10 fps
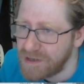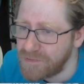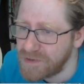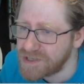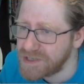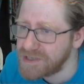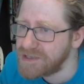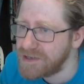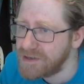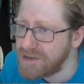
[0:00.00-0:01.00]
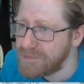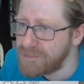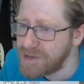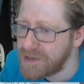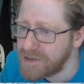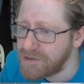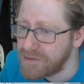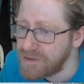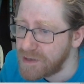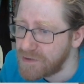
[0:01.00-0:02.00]
which is pretty
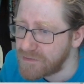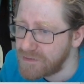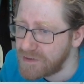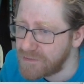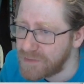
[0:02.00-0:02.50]
good. Now we just need to